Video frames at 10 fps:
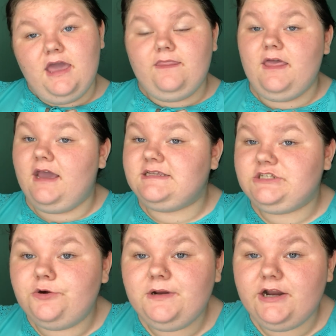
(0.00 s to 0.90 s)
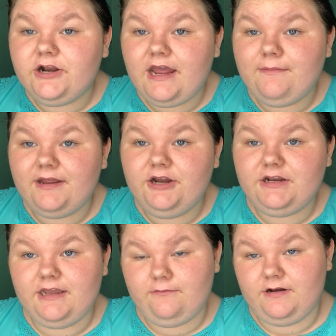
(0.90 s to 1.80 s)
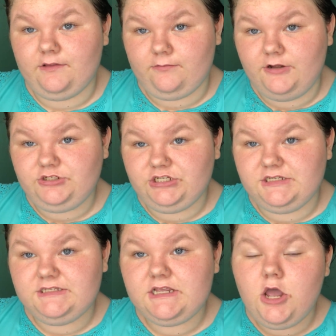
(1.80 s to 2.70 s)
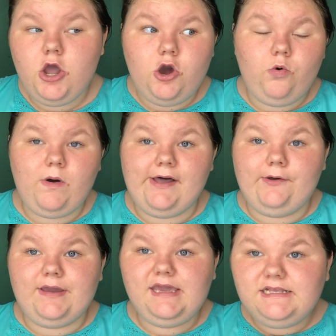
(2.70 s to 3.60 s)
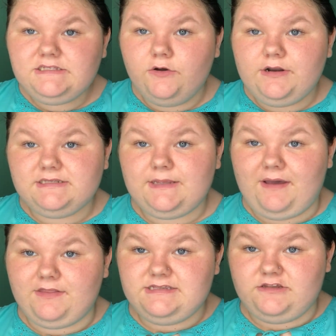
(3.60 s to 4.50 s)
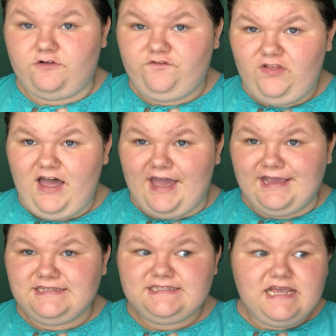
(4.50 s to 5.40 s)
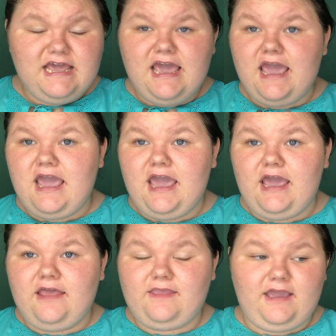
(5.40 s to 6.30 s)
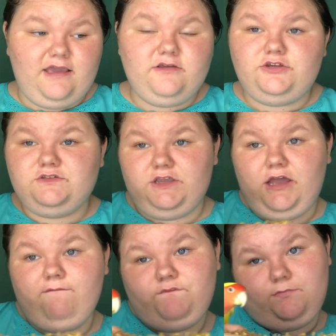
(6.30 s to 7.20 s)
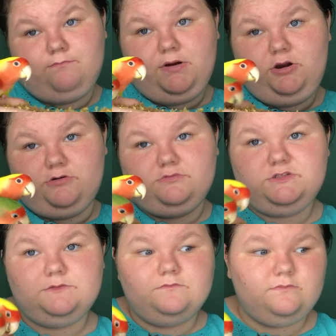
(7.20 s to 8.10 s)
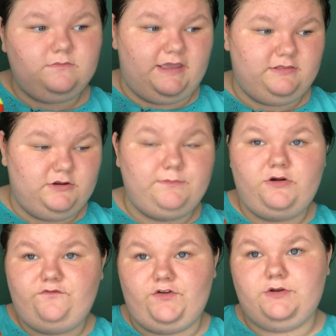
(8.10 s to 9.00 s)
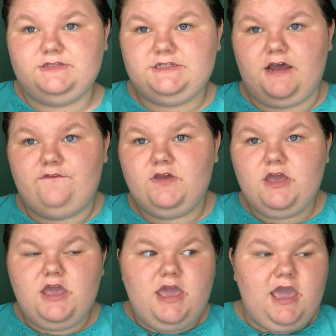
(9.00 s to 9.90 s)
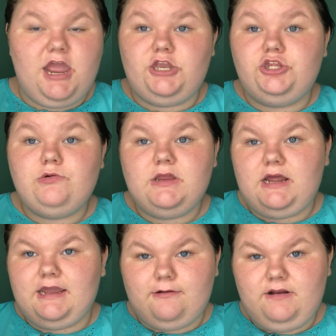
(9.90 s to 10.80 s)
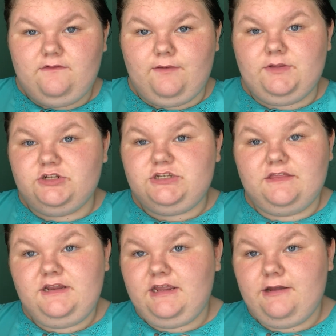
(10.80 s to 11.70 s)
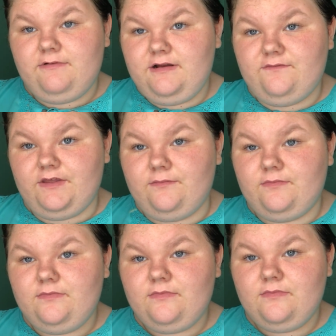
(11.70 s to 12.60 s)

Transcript: The exterminator came out here to get rid of the roaches. Well, he told us about these little flies, and they usually come from birds, like their bird food and stuff. And you cannot get rid of them. There's nothing to get rid of them.